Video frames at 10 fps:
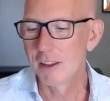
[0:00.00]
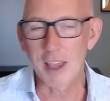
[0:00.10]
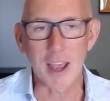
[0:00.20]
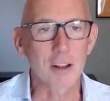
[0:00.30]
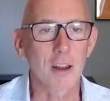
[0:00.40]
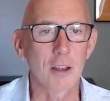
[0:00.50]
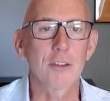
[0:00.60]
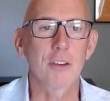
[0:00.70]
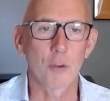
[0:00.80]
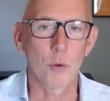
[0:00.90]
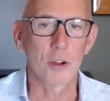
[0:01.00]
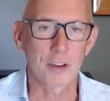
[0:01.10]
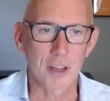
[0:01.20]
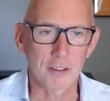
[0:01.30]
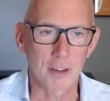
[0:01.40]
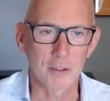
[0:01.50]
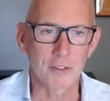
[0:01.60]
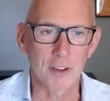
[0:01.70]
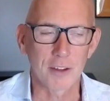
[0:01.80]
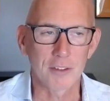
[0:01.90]
get closer to washing its own
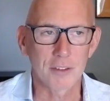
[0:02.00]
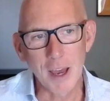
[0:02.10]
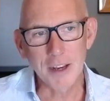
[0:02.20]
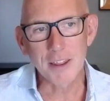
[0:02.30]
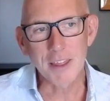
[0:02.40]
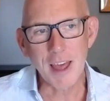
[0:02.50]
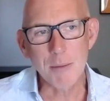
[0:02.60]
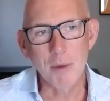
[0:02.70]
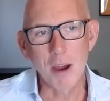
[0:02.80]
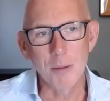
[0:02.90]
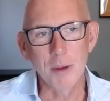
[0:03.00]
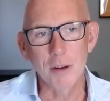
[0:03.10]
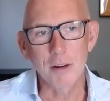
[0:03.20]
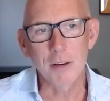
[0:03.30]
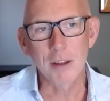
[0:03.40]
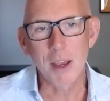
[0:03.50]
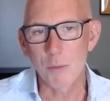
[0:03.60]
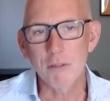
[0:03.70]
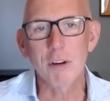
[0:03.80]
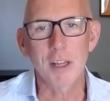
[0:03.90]
face. And at that moment,
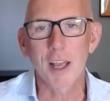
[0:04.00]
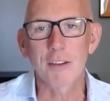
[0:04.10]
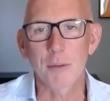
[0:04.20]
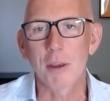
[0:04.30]
yeah, we really had to